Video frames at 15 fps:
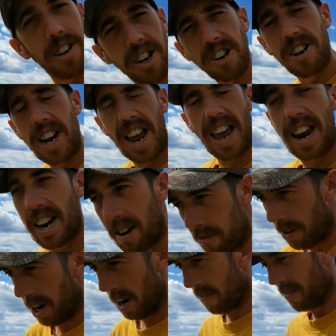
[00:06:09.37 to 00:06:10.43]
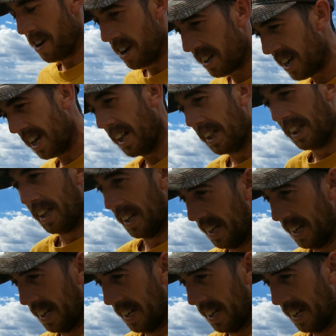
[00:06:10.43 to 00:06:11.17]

good at it, but I'm not getting,